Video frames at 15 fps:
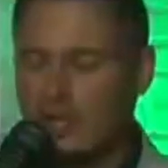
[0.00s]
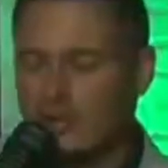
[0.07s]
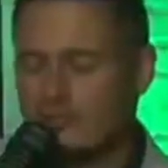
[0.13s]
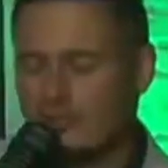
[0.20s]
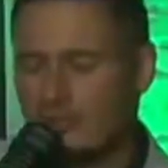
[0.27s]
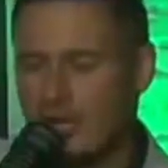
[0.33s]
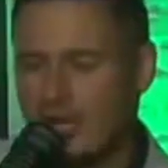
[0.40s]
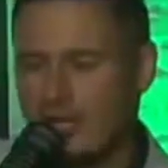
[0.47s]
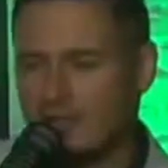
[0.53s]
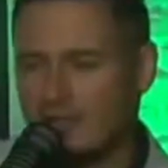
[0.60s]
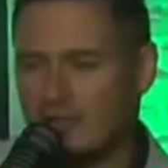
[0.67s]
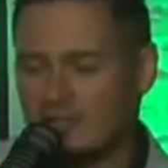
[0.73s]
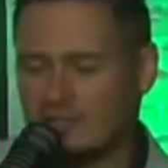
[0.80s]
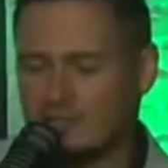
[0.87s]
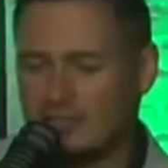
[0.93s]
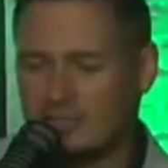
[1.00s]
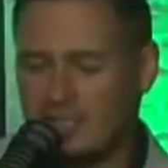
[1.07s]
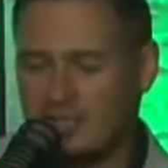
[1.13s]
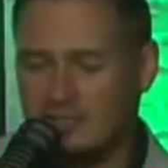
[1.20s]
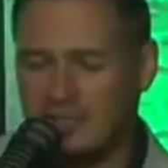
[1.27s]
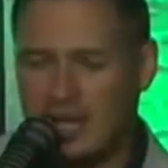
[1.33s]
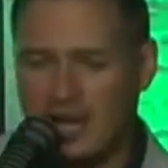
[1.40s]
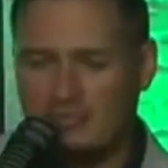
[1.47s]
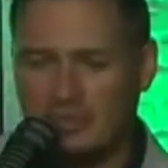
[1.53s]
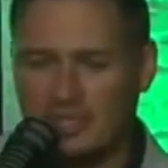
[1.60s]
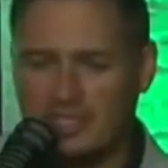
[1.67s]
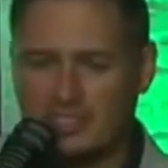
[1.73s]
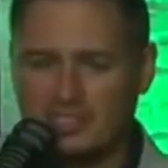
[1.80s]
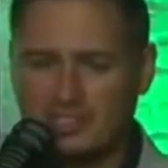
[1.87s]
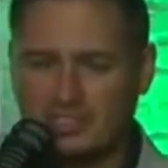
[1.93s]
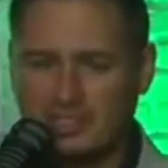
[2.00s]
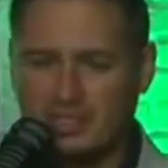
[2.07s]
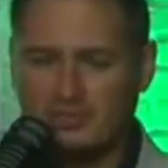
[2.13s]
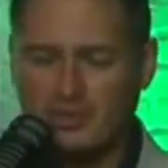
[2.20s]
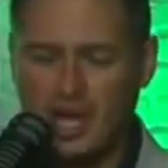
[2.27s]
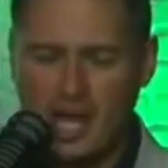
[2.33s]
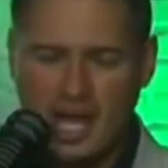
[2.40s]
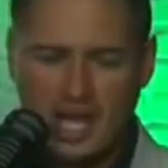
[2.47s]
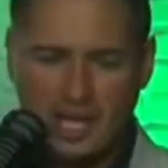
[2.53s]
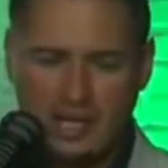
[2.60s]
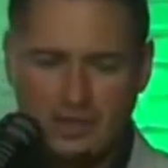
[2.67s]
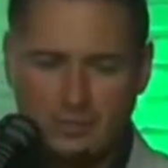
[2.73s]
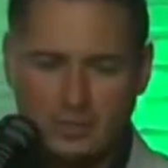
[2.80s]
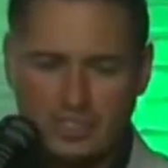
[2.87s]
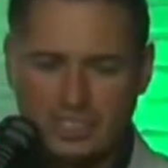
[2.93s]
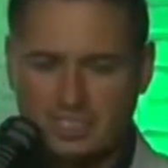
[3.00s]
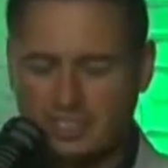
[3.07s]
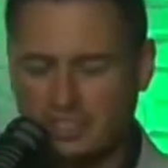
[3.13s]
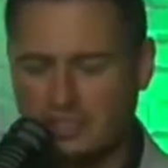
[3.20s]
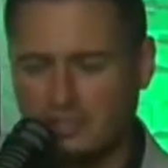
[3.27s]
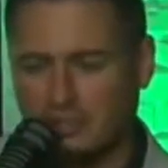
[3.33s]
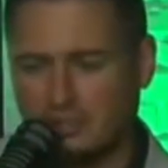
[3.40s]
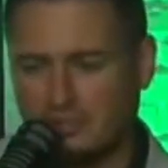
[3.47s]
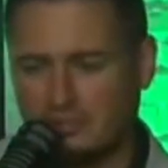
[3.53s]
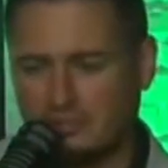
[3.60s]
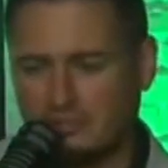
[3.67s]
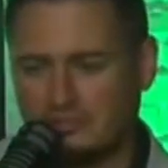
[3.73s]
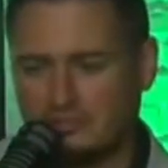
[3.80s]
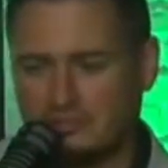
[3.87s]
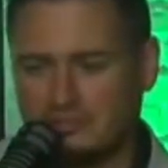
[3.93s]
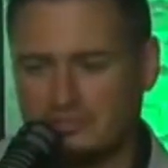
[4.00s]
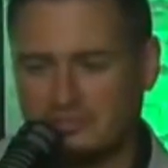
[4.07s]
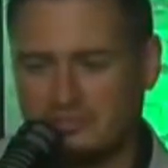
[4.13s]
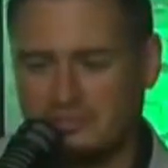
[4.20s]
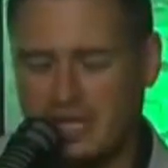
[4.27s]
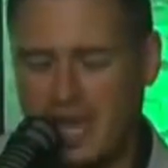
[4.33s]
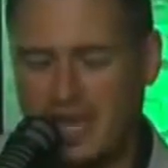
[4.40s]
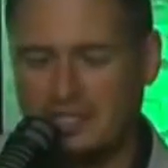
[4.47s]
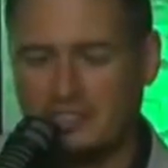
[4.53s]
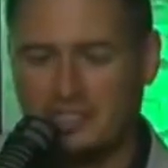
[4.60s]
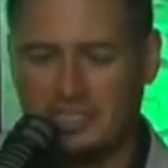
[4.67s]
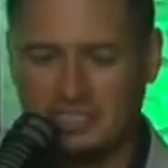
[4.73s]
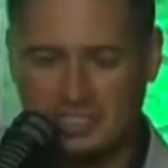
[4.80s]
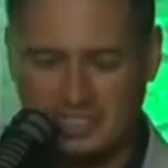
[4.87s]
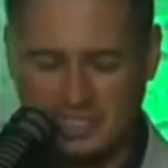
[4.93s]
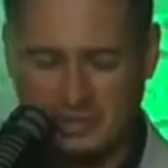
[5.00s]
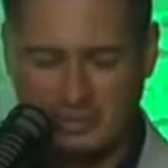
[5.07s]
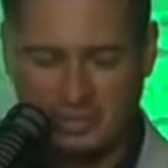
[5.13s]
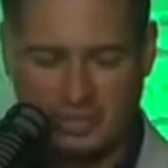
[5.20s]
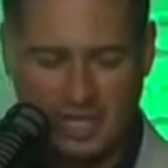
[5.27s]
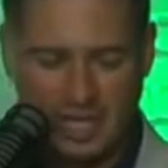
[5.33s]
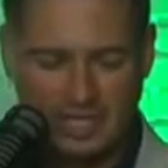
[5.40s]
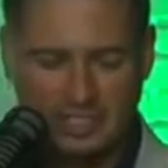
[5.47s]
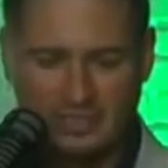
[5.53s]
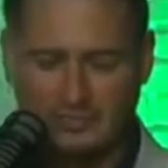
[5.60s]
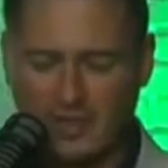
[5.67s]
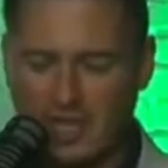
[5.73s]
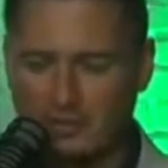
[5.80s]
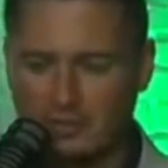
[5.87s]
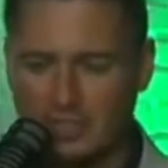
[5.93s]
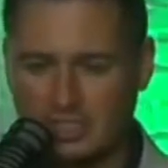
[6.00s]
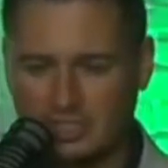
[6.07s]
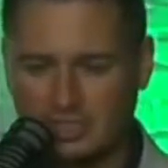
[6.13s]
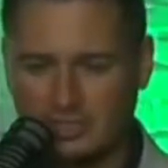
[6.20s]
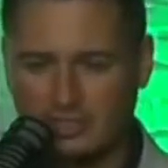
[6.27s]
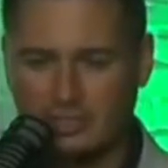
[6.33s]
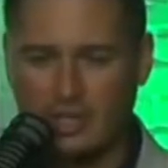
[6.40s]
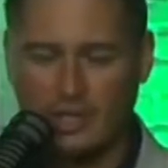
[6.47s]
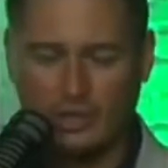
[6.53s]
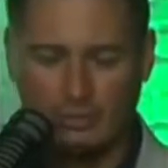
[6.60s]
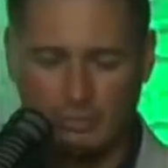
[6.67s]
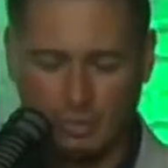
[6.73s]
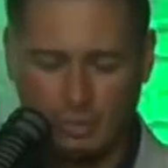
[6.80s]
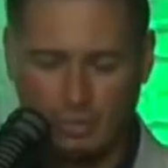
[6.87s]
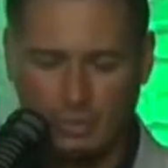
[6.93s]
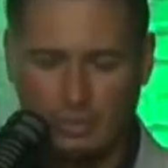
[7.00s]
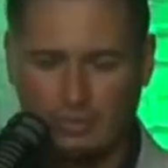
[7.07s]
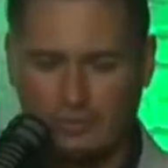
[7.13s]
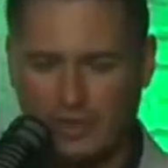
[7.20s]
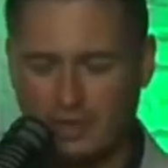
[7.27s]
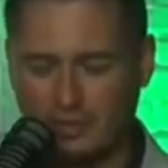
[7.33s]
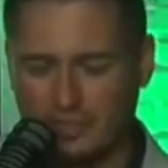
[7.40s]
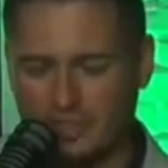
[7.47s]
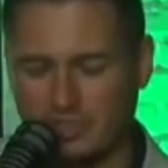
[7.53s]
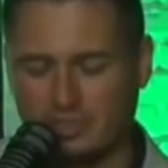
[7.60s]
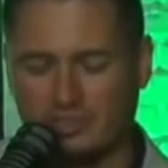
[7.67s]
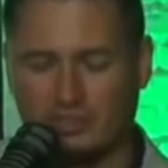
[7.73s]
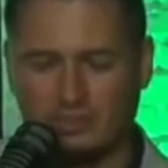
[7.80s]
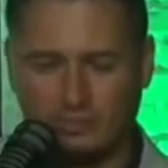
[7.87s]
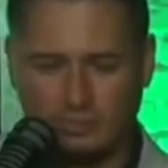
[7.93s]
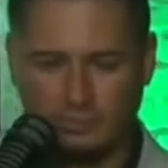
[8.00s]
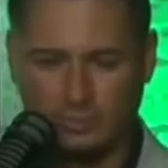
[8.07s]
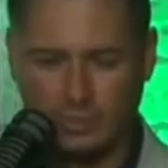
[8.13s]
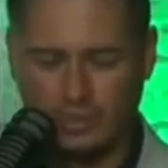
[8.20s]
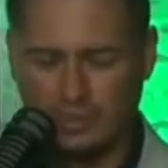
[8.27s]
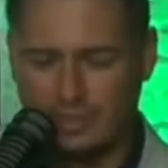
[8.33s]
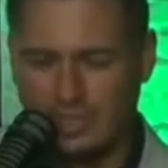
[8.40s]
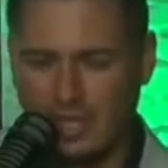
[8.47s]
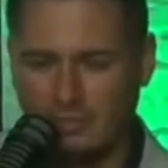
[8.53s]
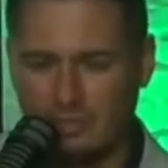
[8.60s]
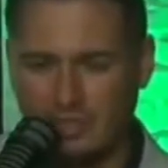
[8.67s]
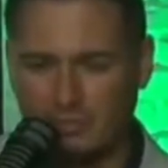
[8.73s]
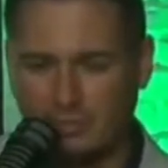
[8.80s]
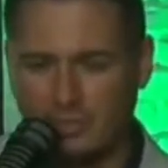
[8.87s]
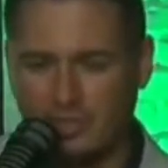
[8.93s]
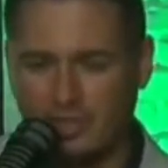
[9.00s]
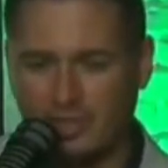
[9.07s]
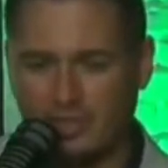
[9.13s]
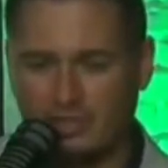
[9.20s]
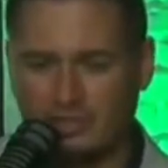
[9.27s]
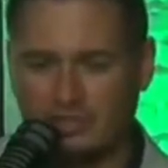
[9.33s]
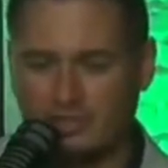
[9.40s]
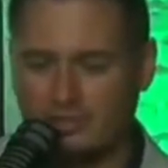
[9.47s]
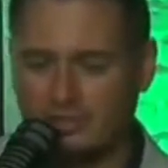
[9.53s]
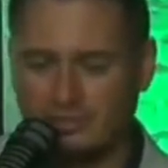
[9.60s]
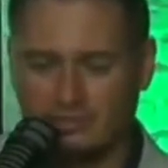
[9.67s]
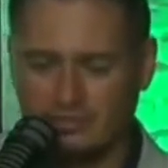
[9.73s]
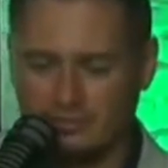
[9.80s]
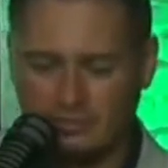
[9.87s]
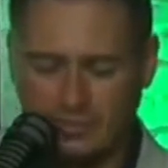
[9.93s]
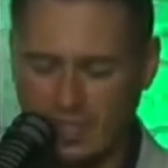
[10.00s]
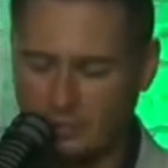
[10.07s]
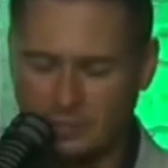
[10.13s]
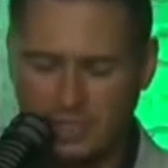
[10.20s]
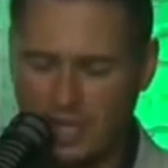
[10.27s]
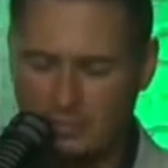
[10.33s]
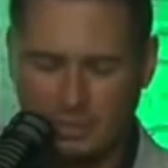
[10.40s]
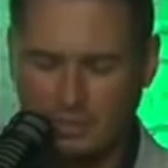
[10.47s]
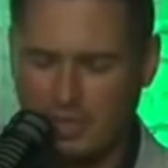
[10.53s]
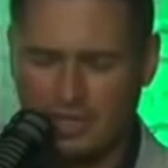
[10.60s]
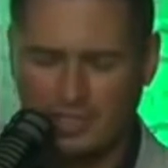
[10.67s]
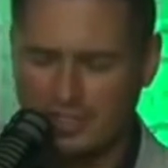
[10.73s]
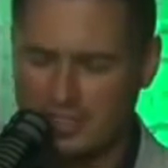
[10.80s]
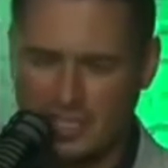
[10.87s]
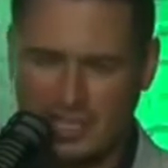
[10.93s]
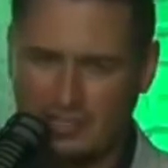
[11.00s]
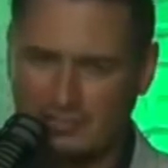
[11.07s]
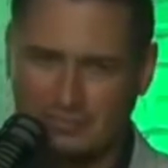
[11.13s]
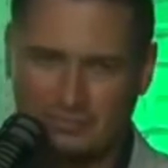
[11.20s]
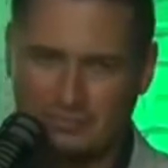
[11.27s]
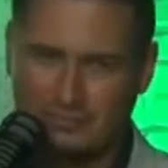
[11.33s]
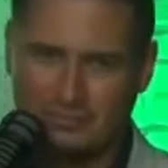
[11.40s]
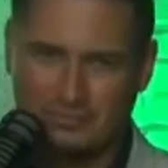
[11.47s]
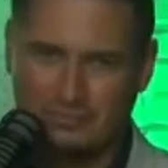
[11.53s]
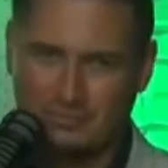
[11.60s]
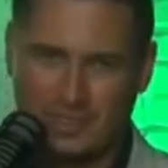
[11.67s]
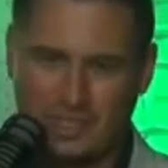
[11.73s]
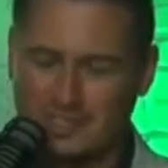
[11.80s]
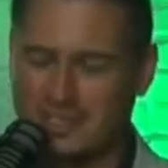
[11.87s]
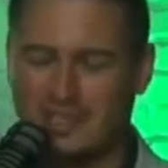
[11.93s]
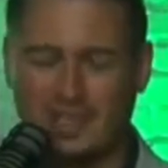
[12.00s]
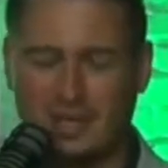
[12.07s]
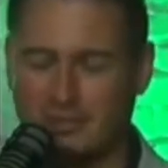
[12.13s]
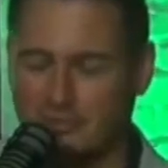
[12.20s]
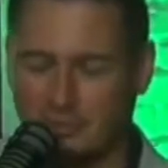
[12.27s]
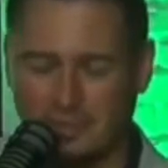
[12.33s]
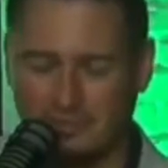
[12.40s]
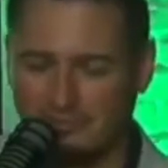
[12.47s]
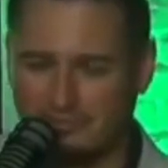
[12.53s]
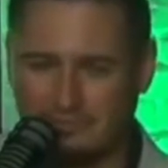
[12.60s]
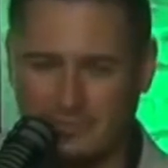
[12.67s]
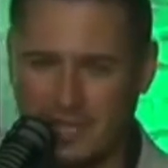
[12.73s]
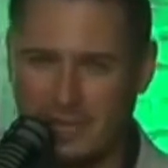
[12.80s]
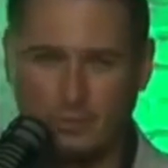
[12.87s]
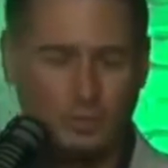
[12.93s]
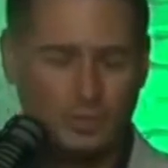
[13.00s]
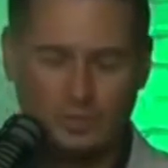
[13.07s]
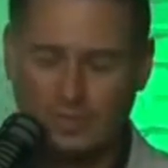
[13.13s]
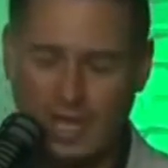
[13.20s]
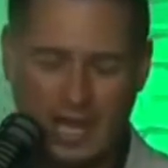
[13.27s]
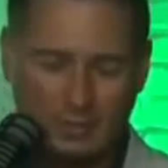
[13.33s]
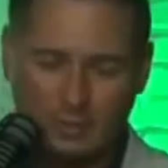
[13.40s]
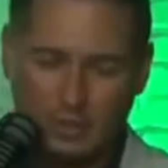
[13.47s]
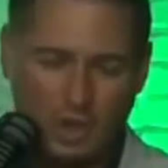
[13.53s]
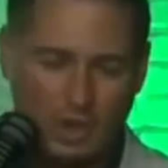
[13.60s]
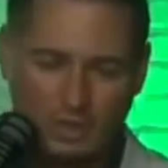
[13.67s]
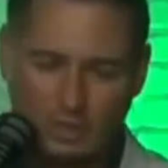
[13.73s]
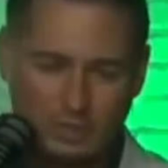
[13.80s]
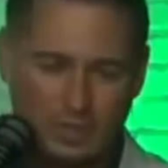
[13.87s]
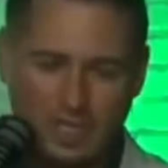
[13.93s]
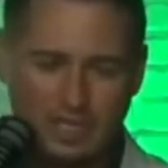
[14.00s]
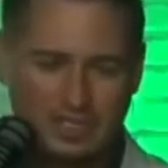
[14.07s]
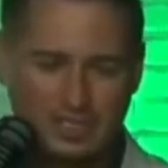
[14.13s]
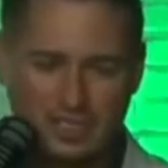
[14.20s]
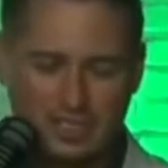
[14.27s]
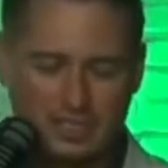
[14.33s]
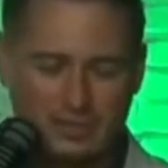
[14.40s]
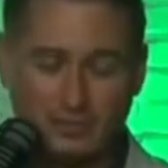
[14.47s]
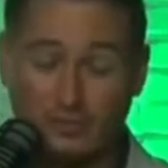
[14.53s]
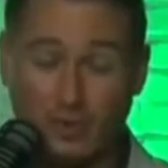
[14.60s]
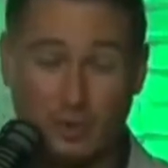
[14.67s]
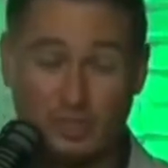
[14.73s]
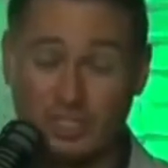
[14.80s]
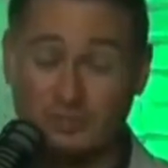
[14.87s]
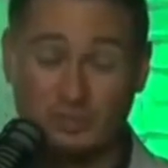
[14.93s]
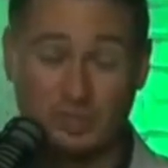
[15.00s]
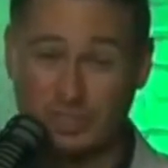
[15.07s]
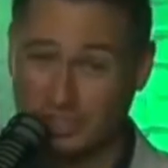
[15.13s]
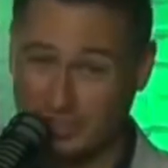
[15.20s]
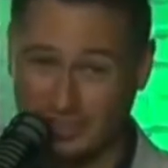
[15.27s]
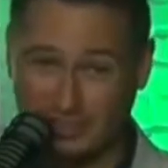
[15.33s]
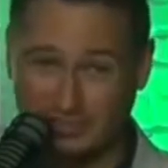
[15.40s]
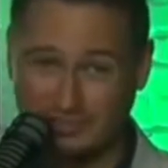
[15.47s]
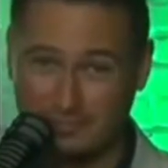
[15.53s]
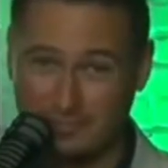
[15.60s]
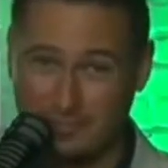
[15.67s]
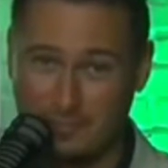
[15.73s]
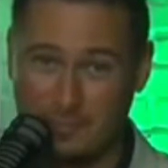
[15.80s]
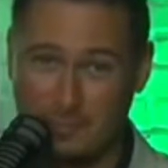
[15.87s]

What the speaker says: Right off the bat, I'll state the obvious. If I was still at Justice Democrats, if I was still on the board, if I was still one of the top people there, they would not be running this ad. I'll say that up front. I would argue against this vociferously.